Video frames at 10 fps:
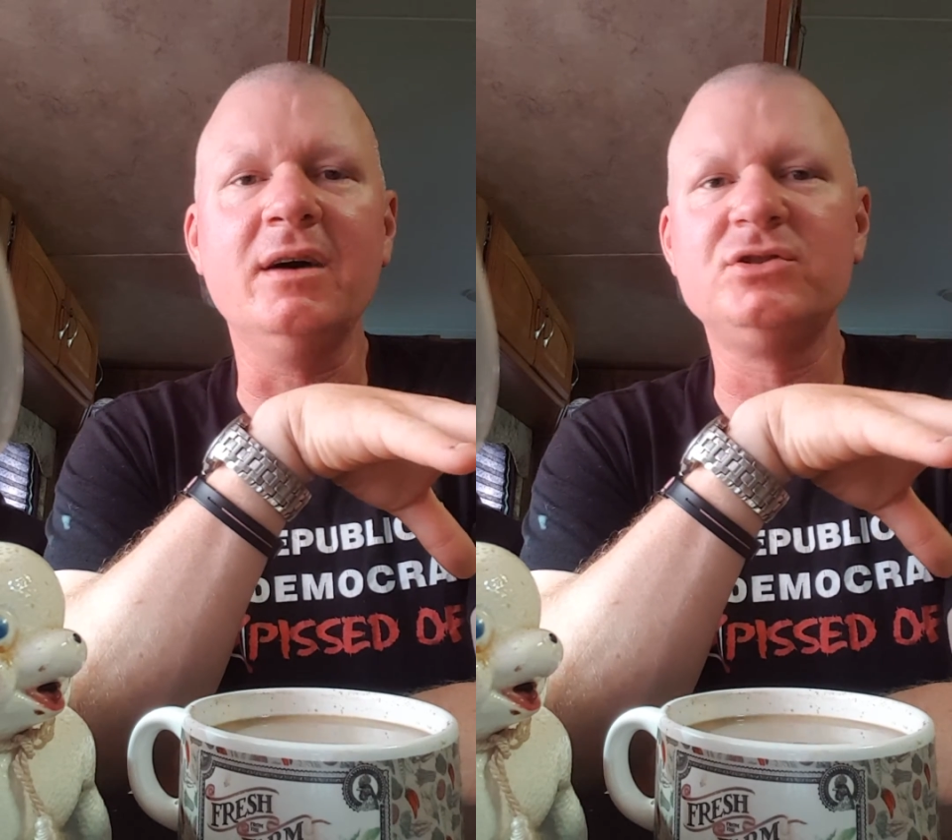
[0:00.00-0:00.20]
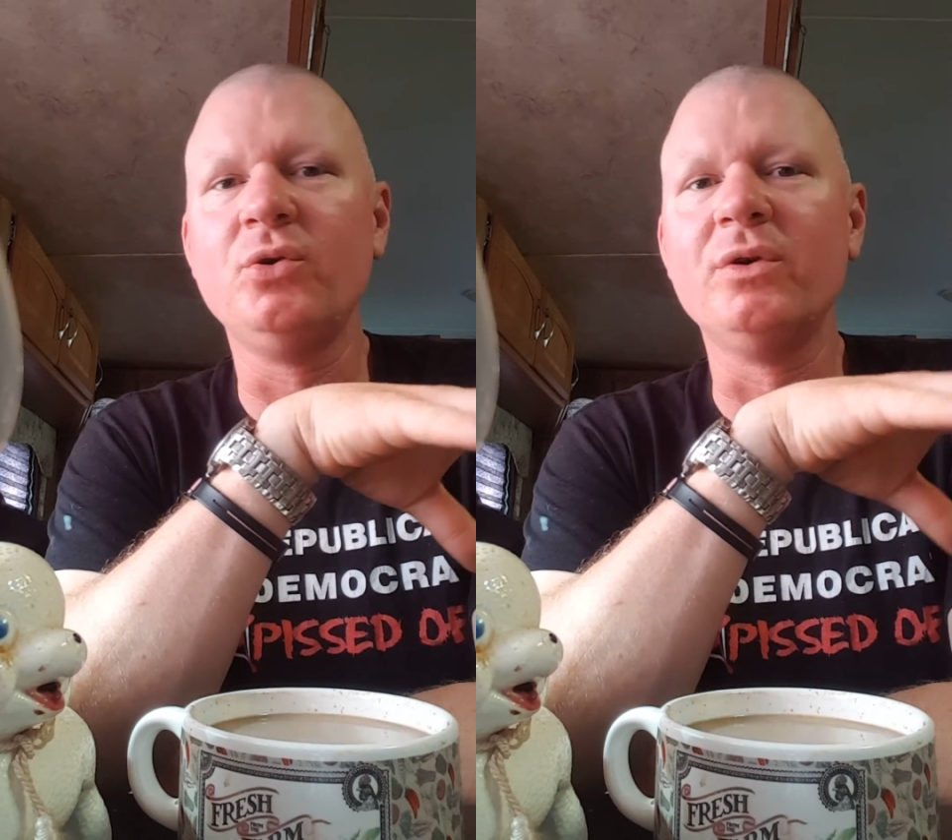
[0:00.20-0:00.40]

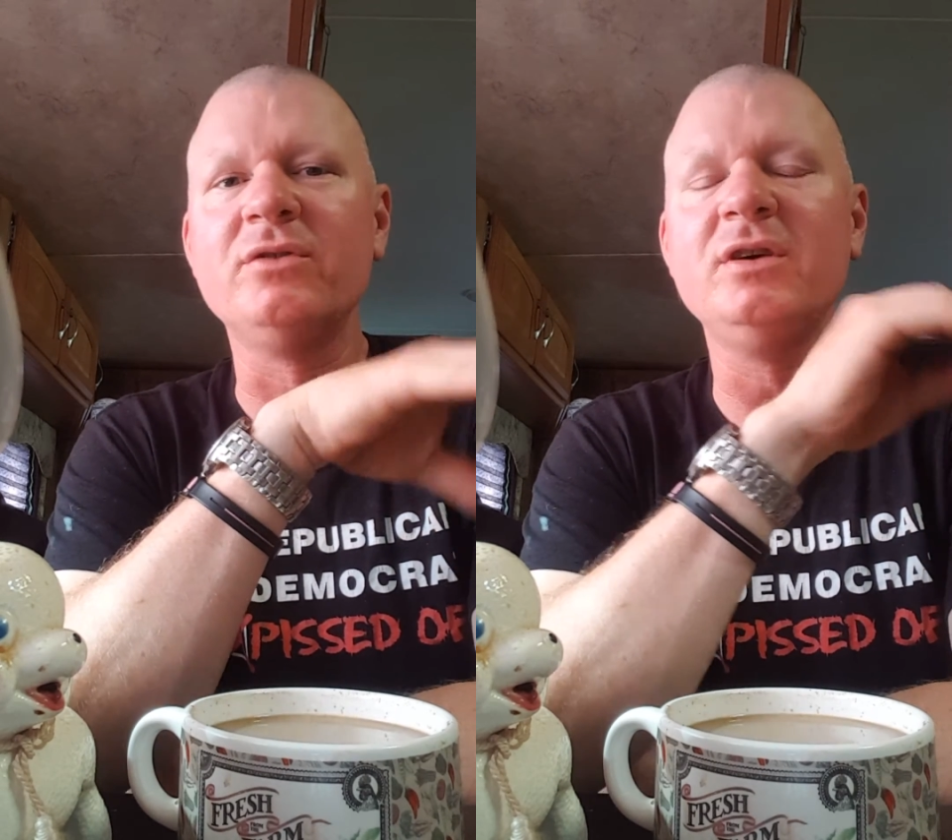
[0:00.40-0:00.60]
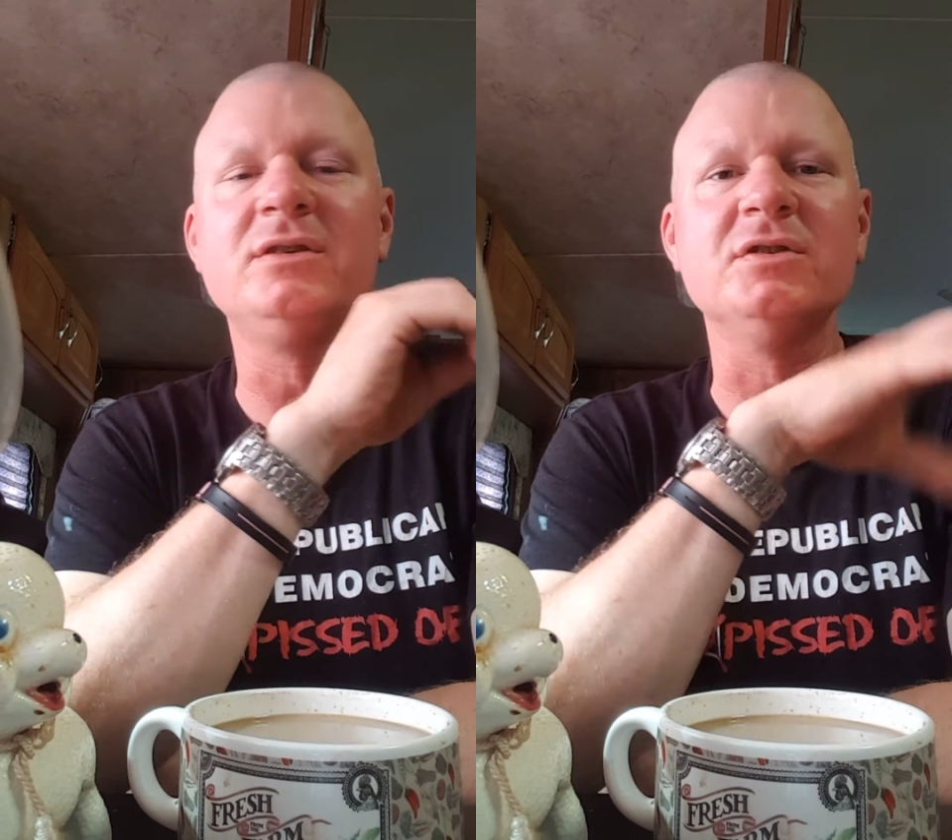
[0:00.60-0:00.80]
short
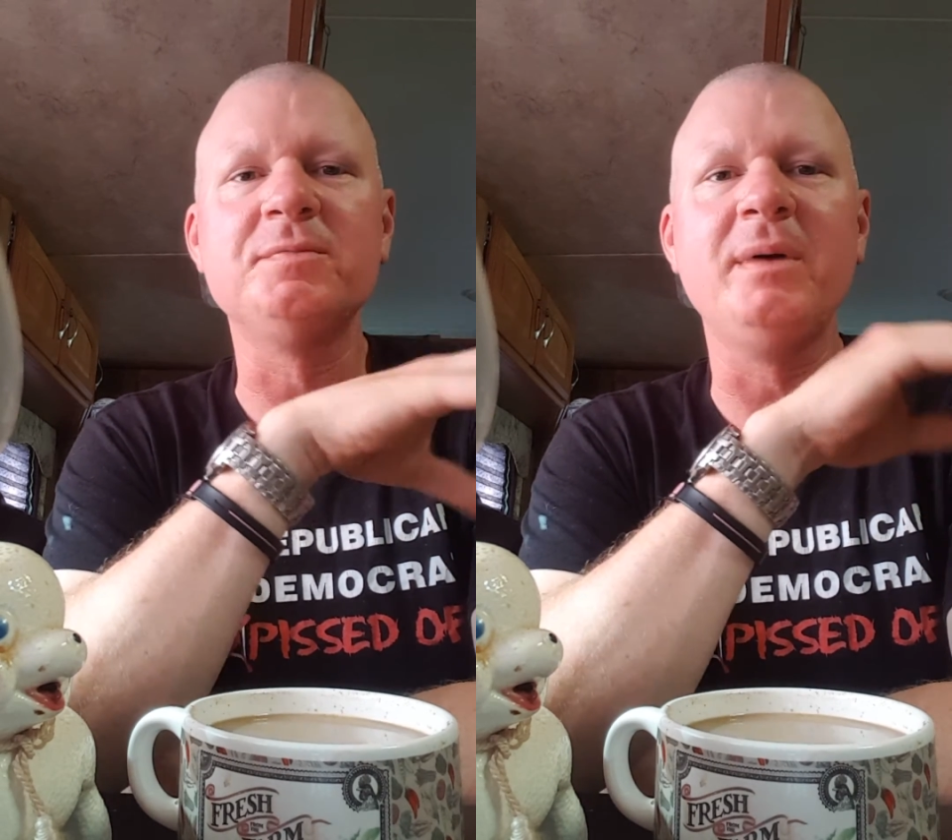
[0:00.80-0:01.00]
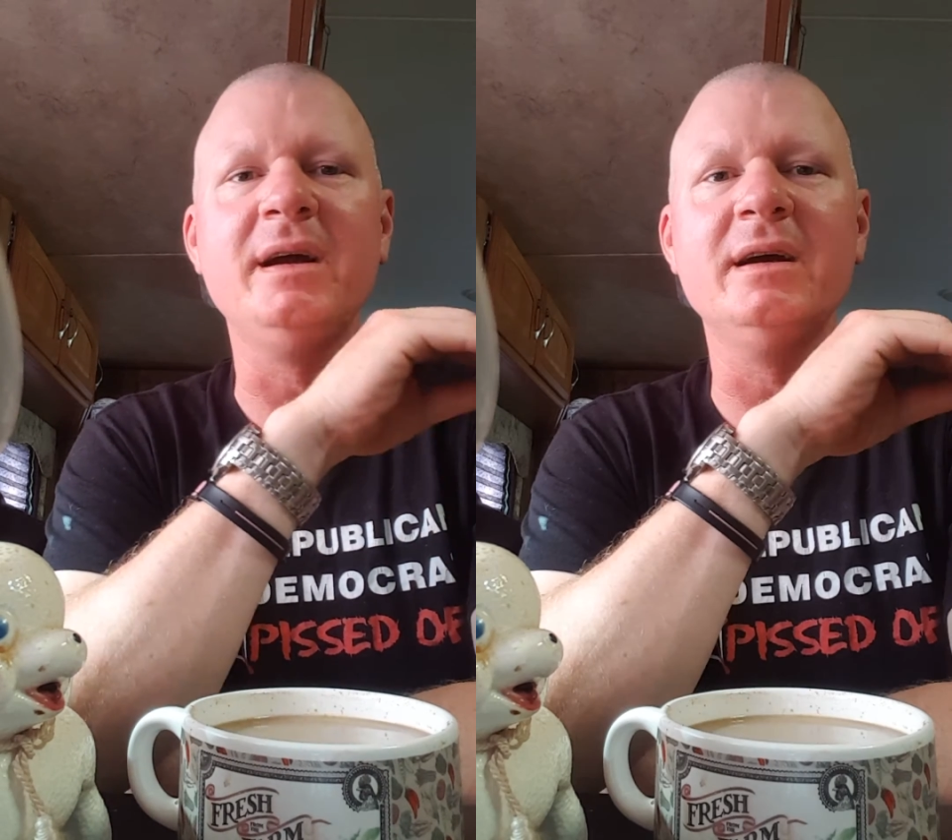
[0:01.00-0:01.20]
attention
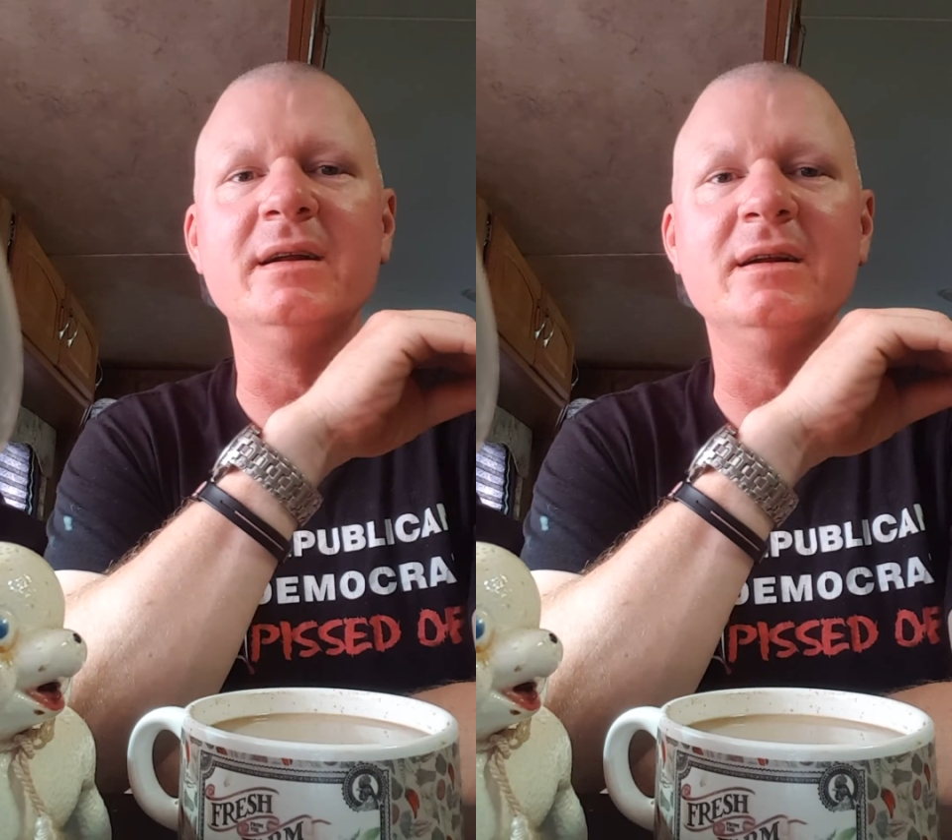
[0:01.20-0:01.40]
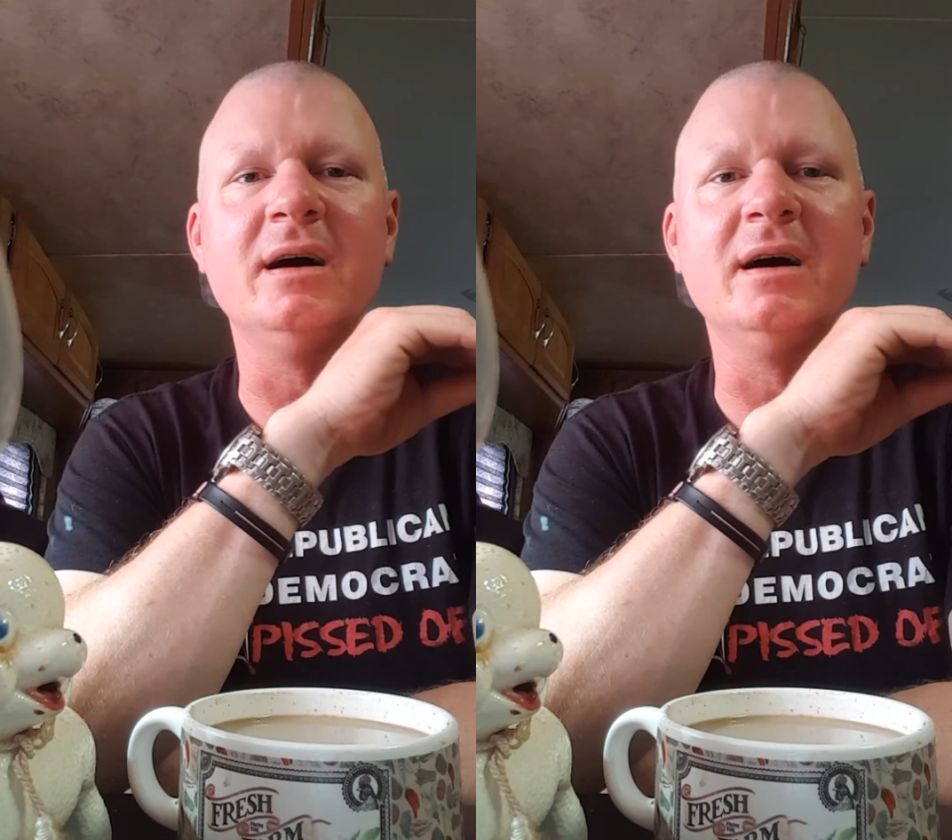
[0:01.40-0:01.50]
span,